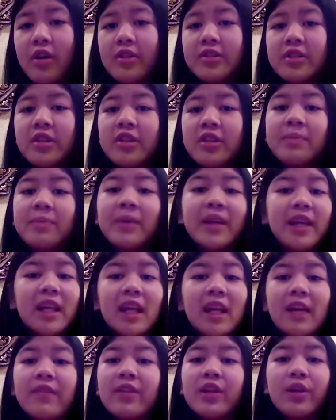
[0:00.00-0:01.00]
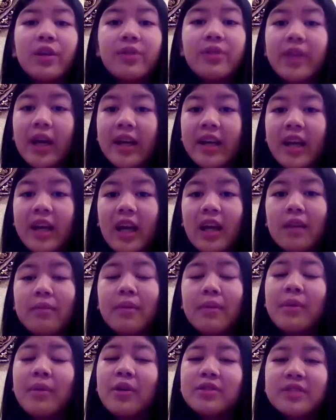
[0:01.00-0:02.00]
the beginning of a new decade, but
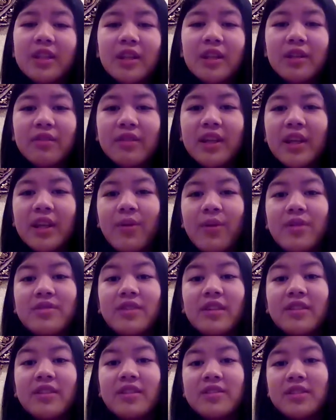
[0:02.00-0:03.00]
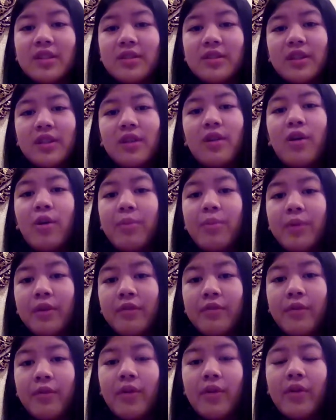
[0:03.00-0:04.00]
most can agree it was not the start they were hoping
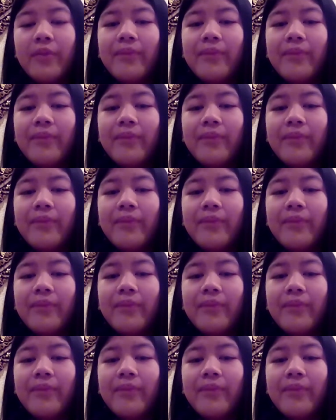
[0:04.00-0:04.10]
for.